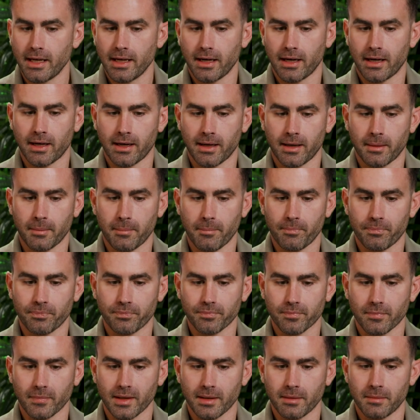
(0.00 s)

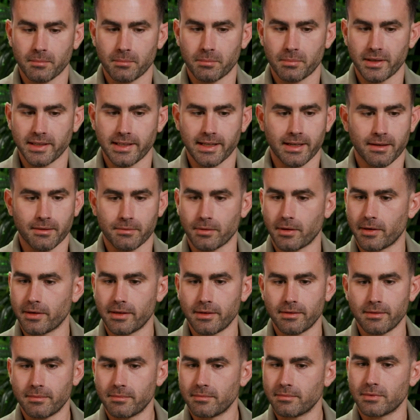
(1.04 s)
But yeah,
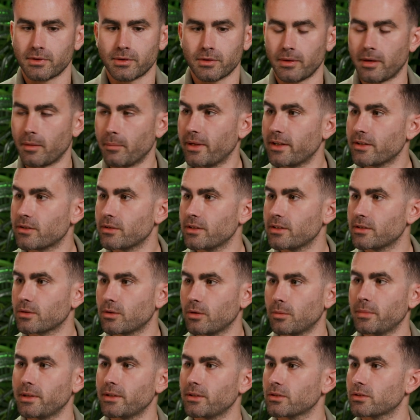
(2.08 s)
running through elementary
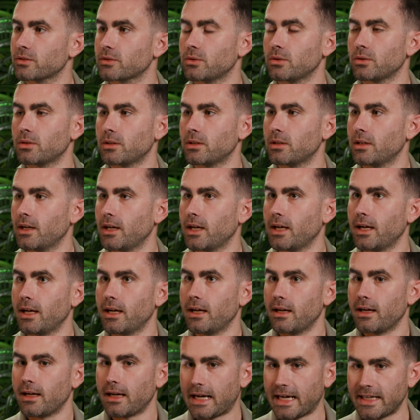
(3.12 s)
school, middle school,
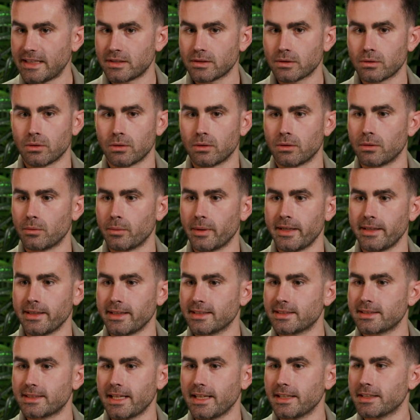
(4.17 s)
high school, winning a
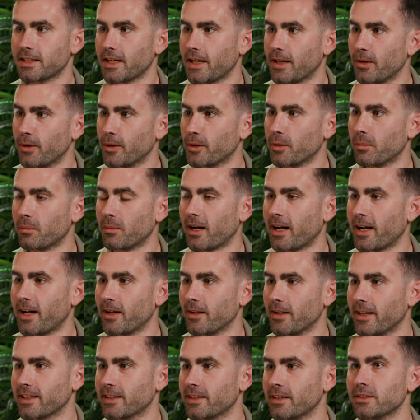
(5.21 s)
state title in the mile,
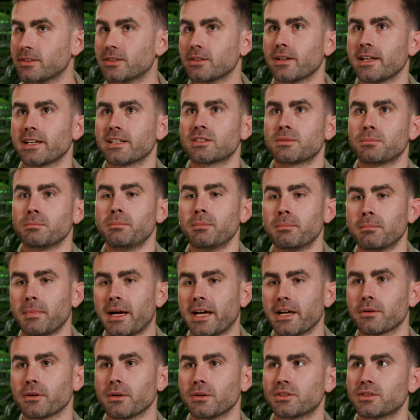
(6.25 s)
like these are like
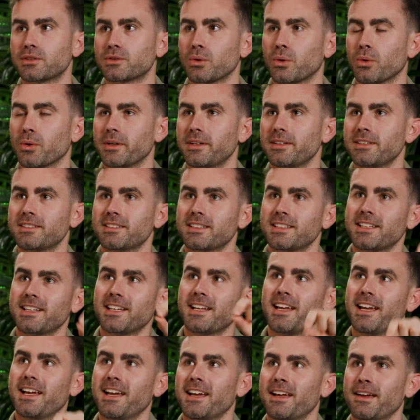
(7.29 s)
micro stories that
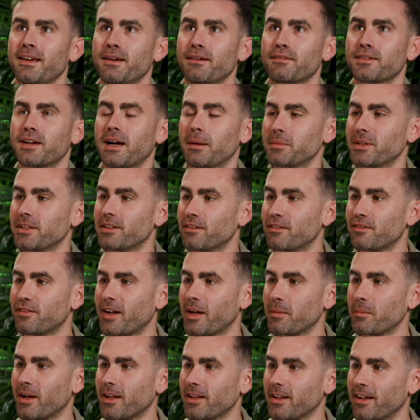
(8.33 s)
have come to
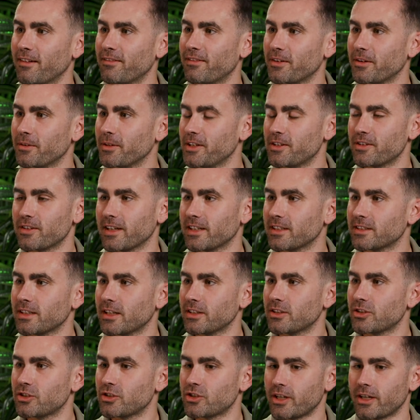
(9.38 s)
define my life and reach like
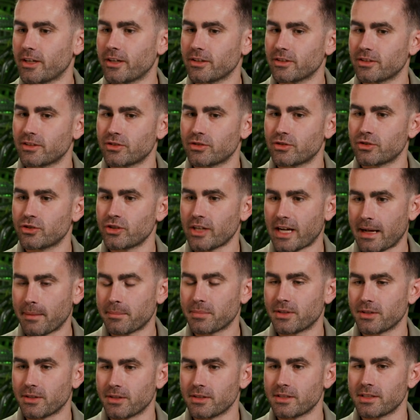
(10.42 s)
such cherished
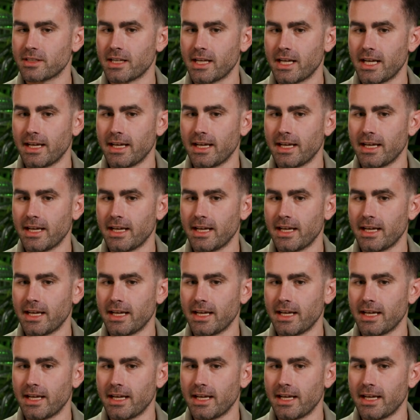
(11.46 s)
chapters.